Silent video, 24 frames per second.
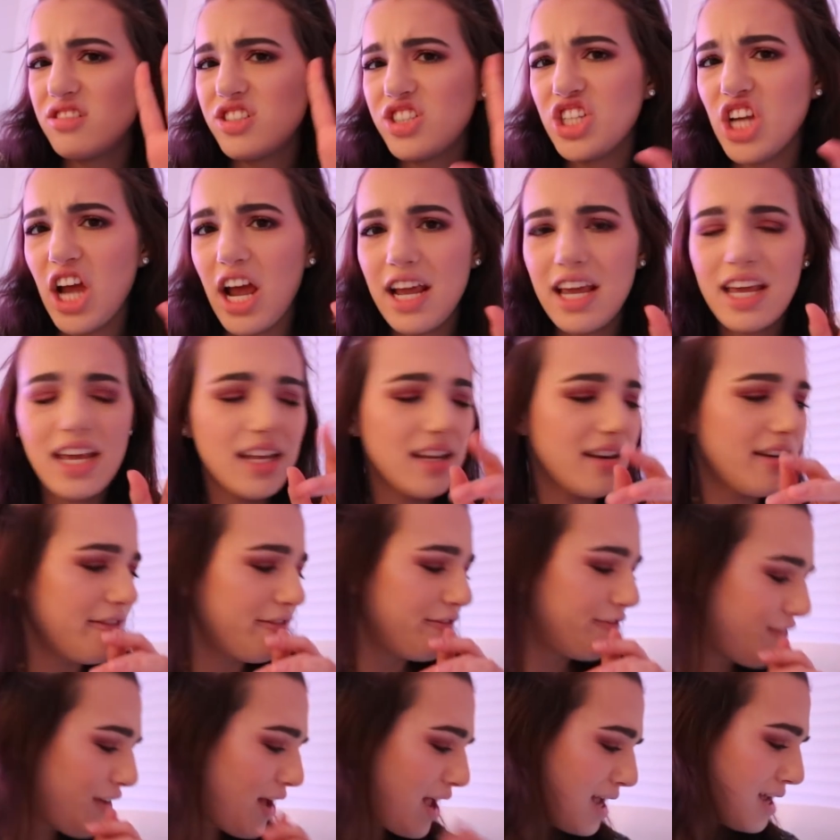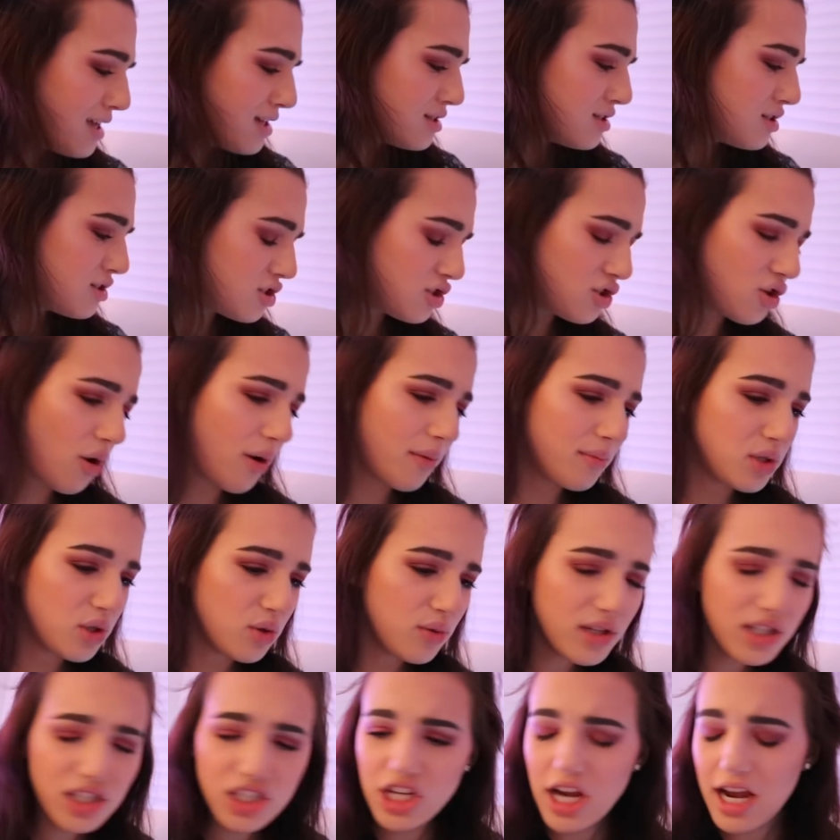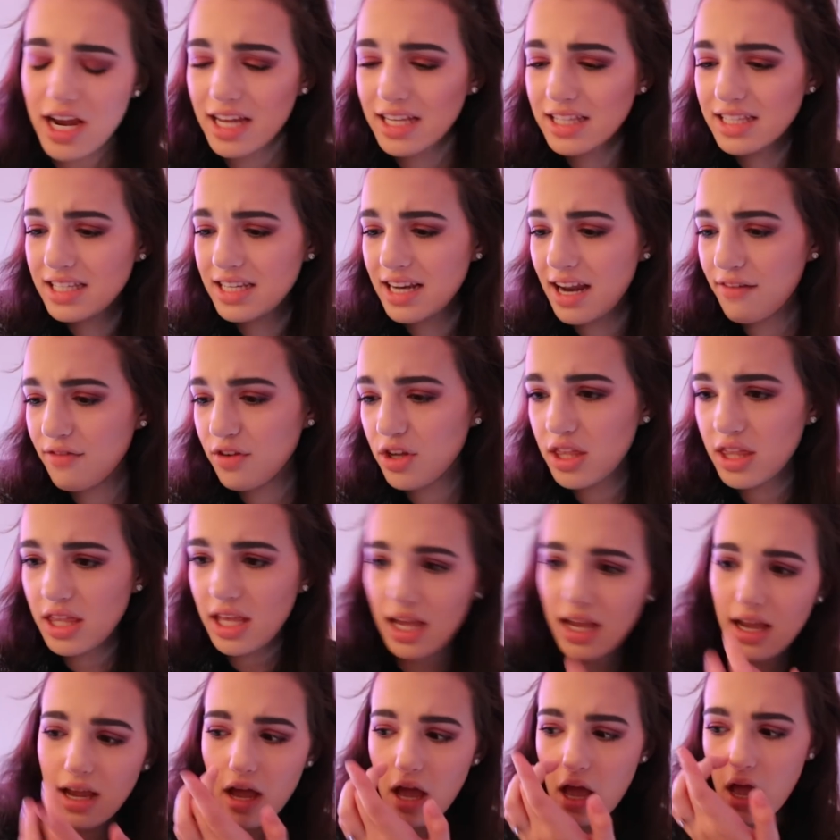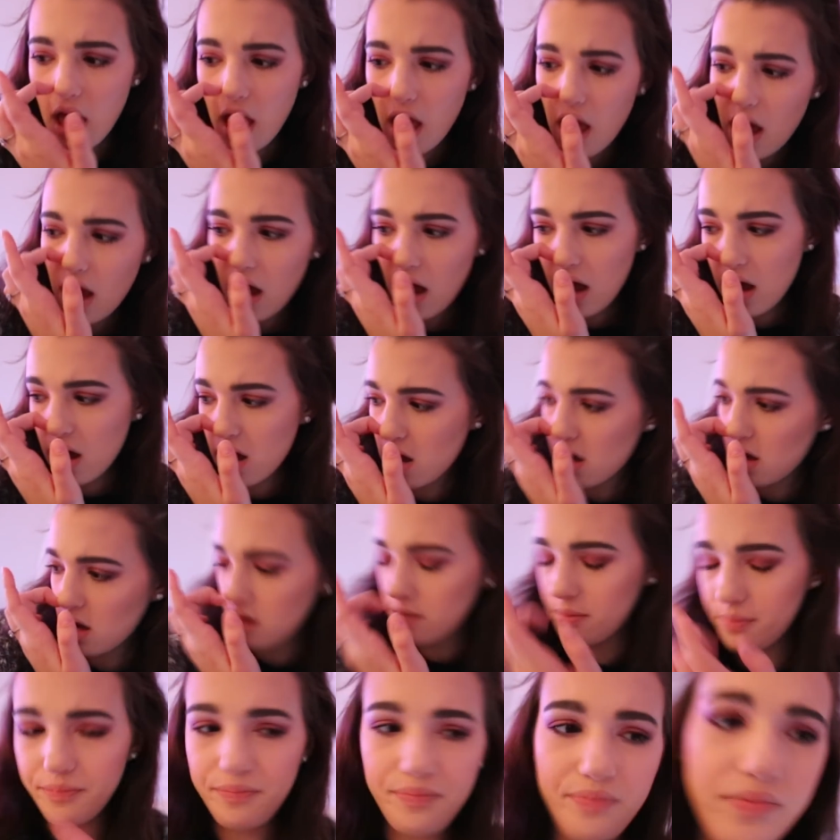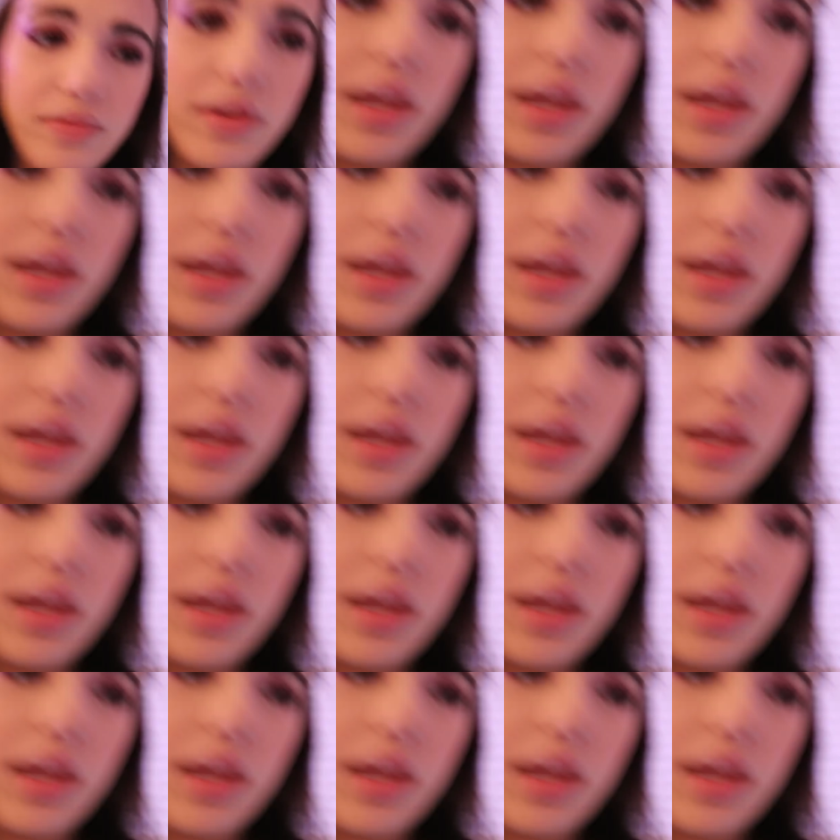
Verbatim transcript: check-in phase, so I'm doing check-ins and everything. I